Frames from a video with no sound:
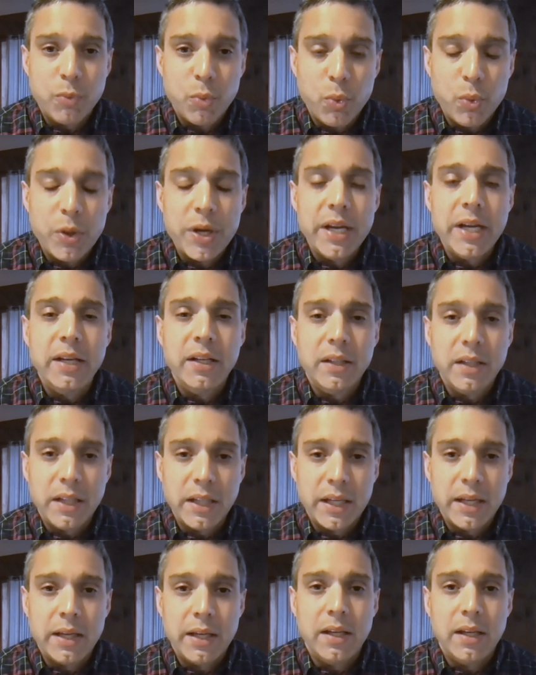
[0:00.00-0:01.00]

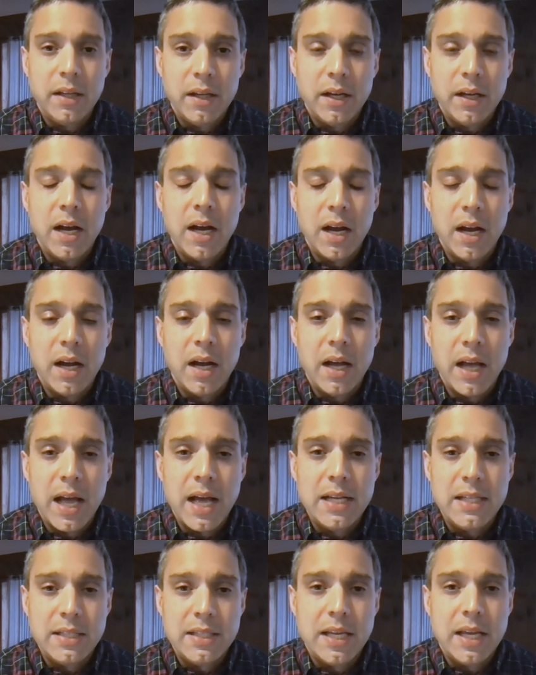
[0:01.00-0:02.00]
really
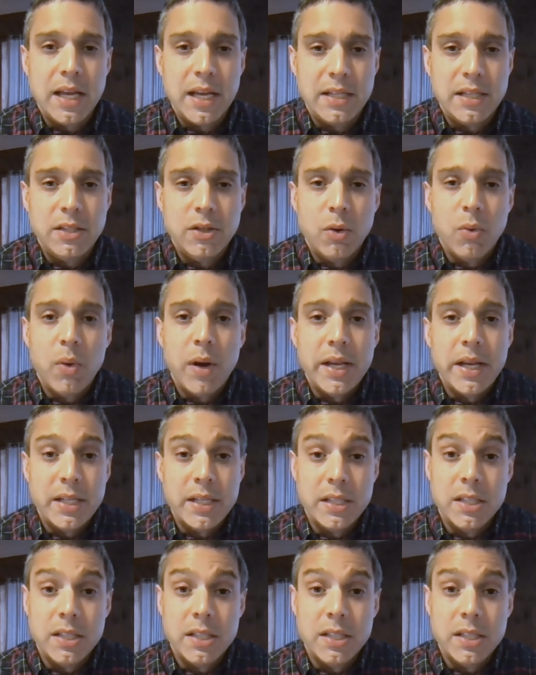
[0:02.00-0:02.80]
as quite